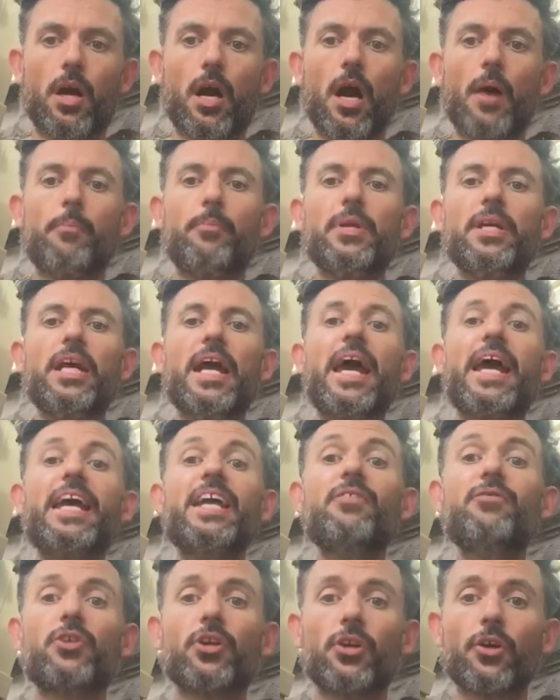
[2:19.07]
a
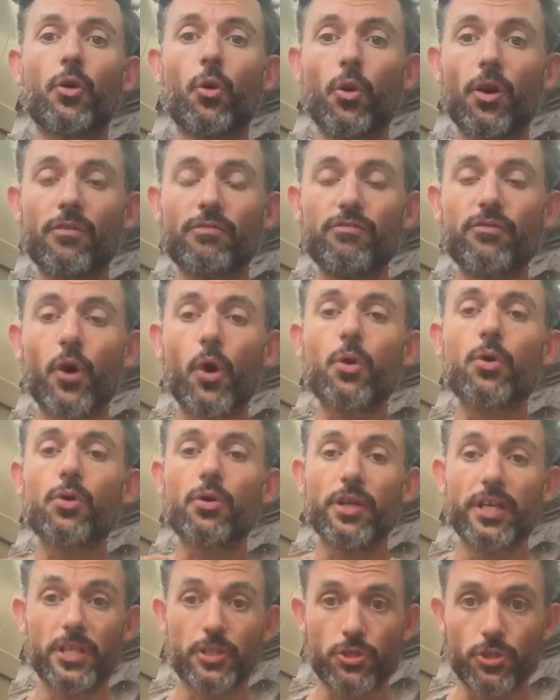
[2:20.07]
behavior or a
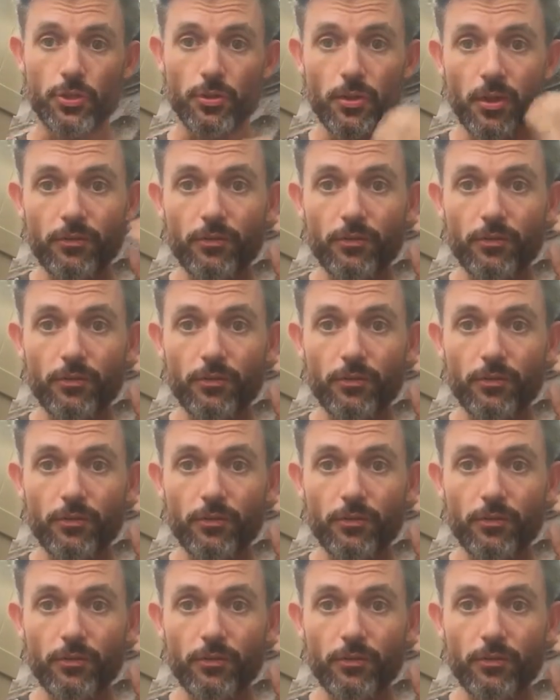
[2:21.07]
vocal issue,